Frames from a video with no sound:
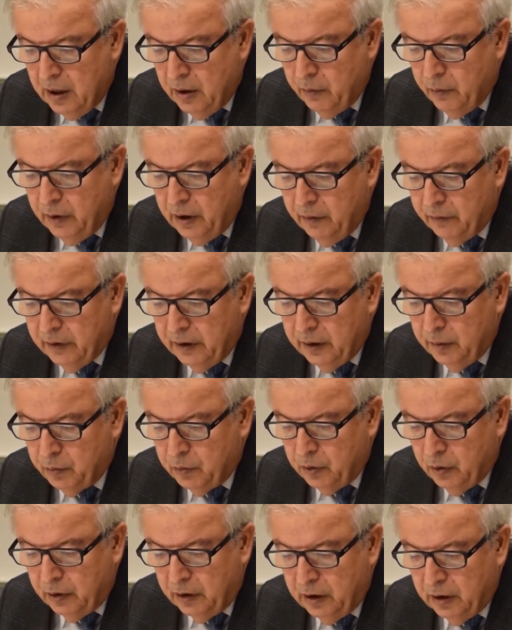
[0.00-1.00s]
Whenever I am
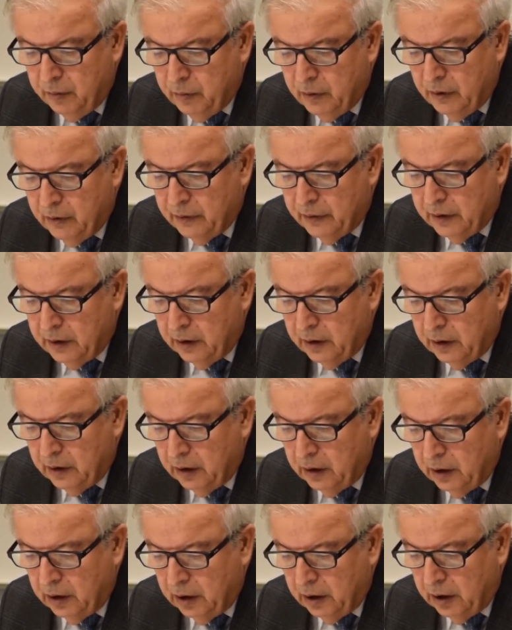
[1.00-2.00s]
talking about
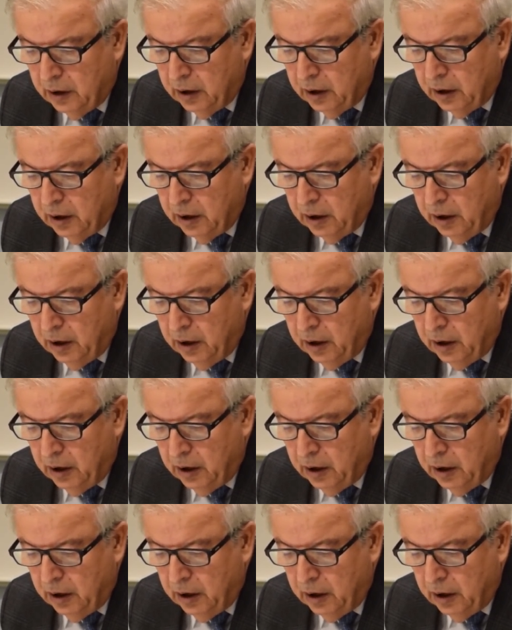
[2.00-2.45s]
the